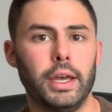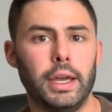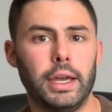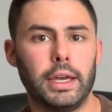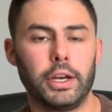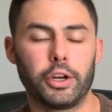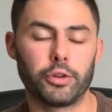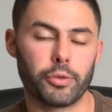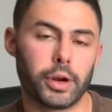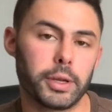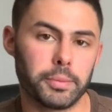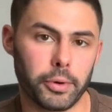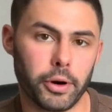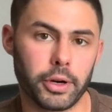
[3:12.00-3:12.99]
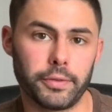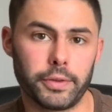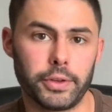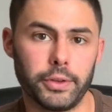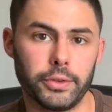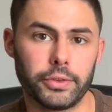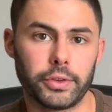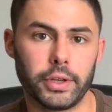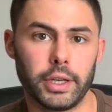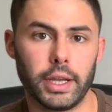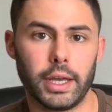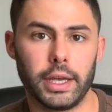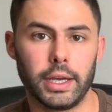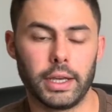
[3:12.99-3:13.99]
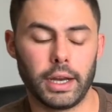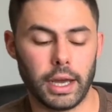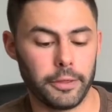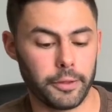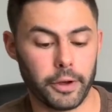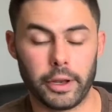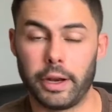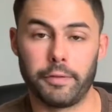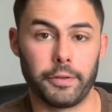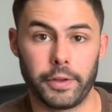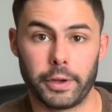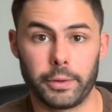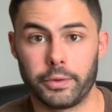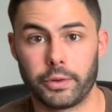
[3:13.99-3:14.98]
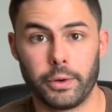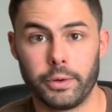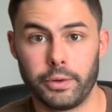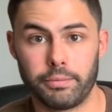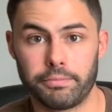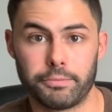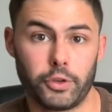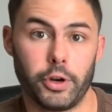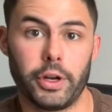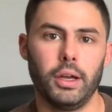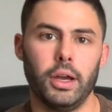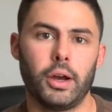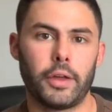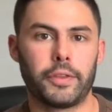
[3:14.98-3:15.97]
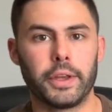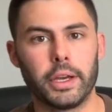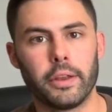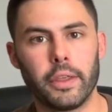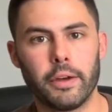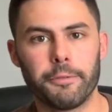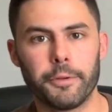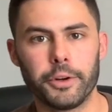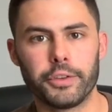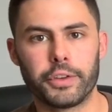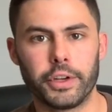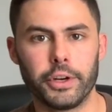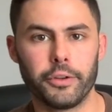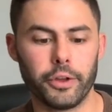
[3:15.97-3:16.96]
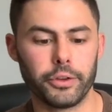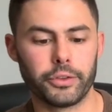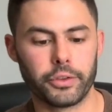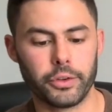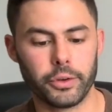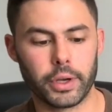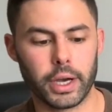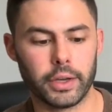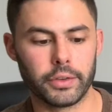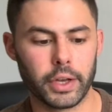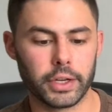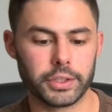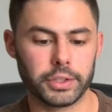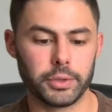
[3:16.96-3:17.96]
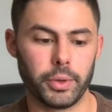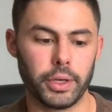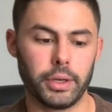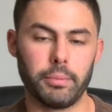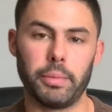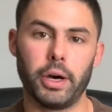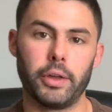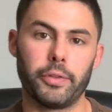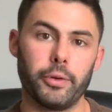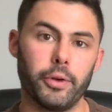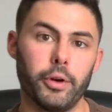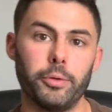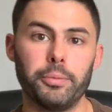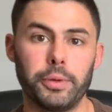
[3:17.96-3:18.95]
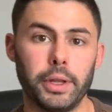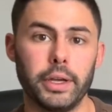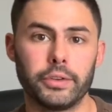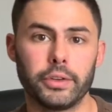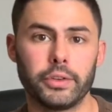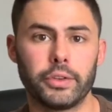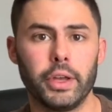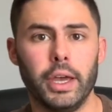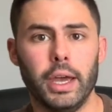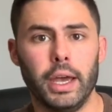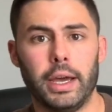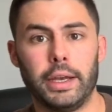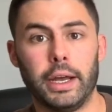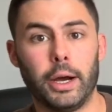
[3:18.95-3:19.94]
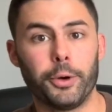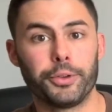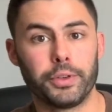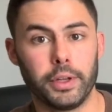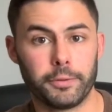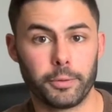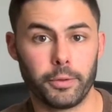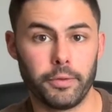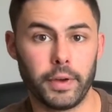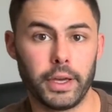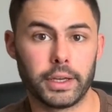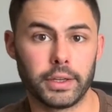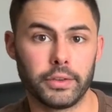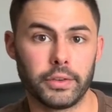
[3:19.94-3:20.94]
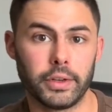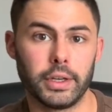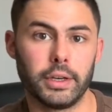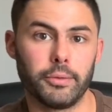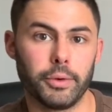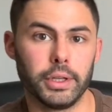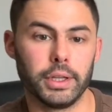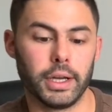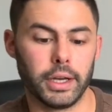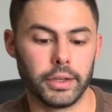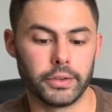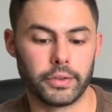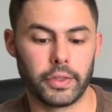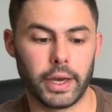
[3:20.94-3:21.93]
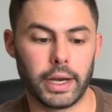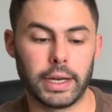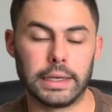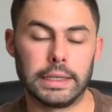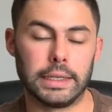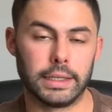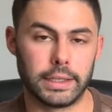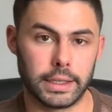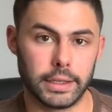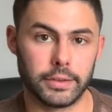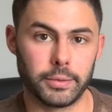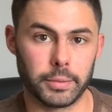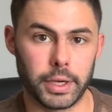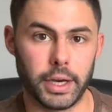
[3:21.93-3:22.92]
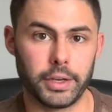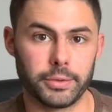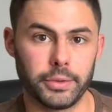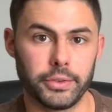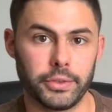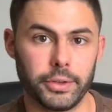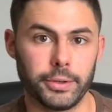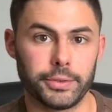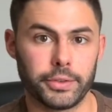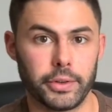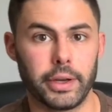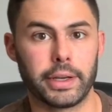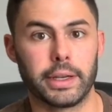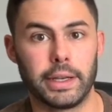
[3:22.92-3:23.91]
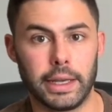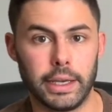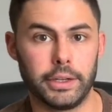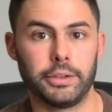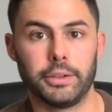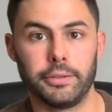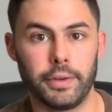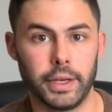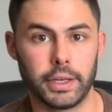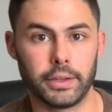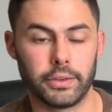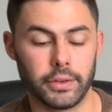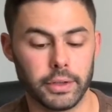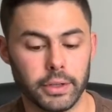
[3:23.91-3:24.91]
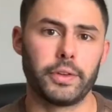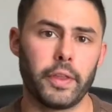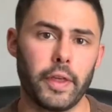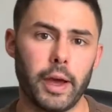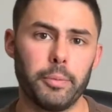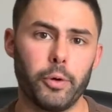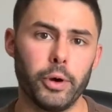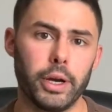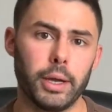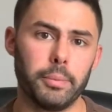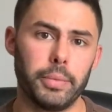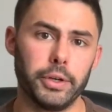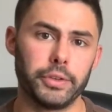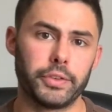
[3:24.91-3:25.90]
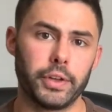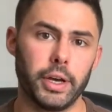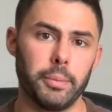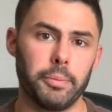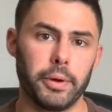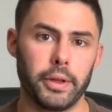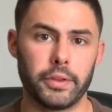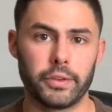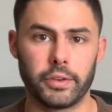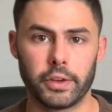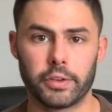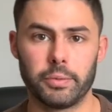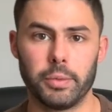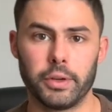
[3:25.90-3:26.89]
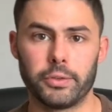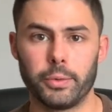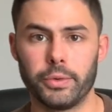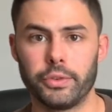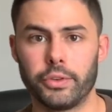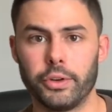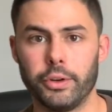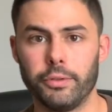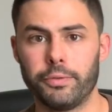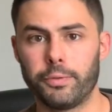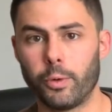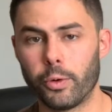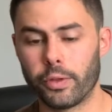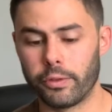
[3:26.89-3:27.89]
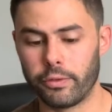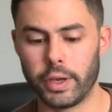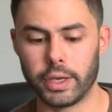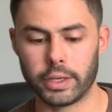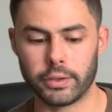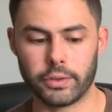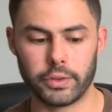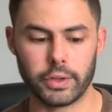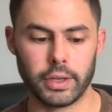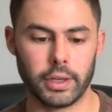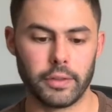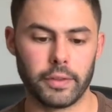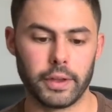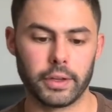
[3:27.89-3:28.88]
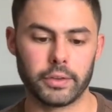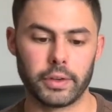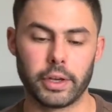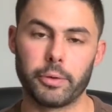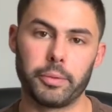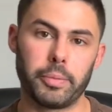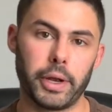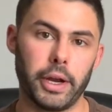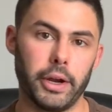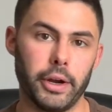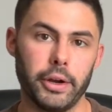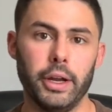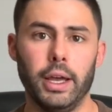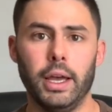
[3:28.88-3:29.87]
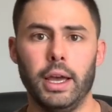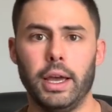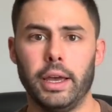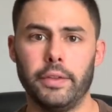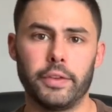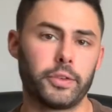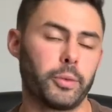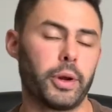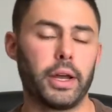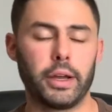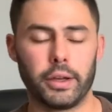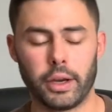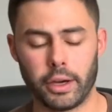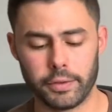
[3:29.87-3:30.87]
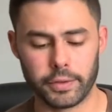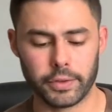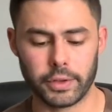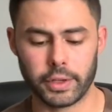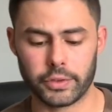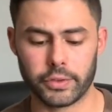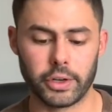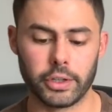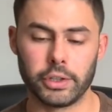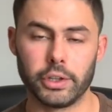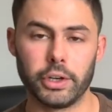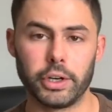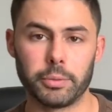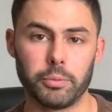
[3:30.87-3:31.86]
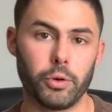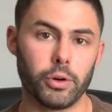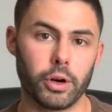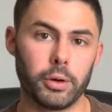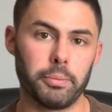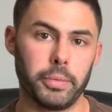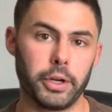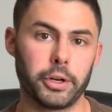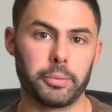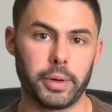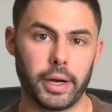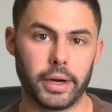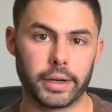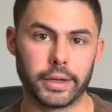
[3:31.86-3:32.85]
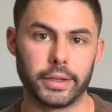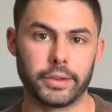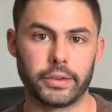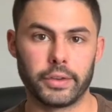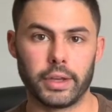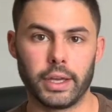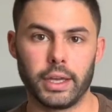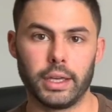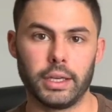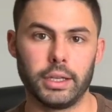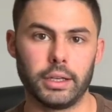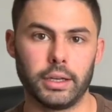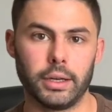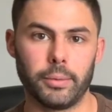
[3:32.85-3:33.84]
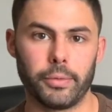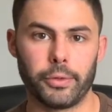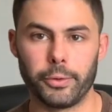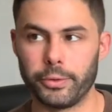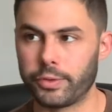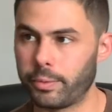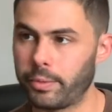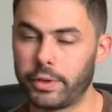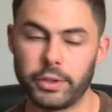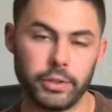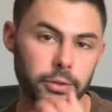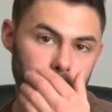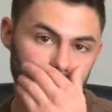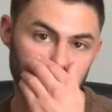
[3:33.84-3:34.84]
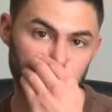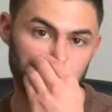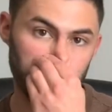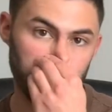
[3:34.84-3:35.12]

in a great part of Houston, and I thought everything was going great. At the end of that first year, those 2 guys actually went and bought their own places, and I was left with a vacancy and realized that I needed to get some cash reserves so that I can handle a vacancy. At that point, I built up a 6 months reserve for the vacancy and things like repair. And this is when I started learning more on BiggerPockets and through some of the YouTube